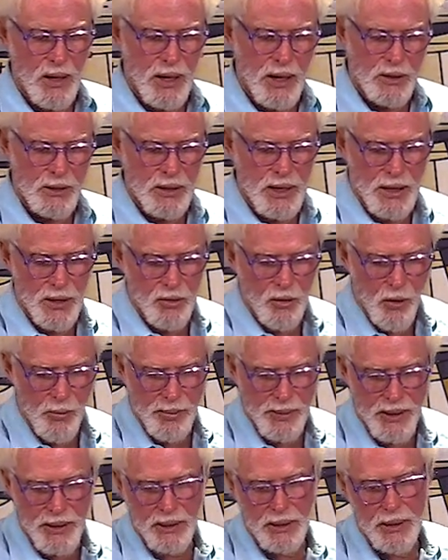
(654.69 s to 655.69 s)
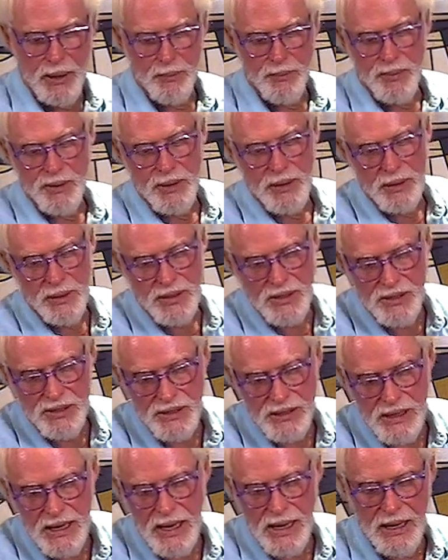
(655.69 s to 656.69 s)
at kind of opening up the,
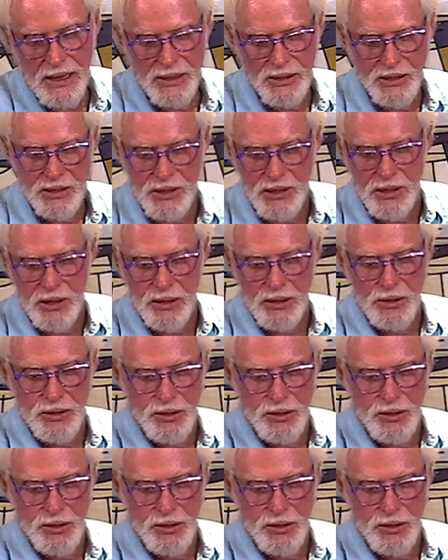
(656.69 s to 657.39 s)
these sides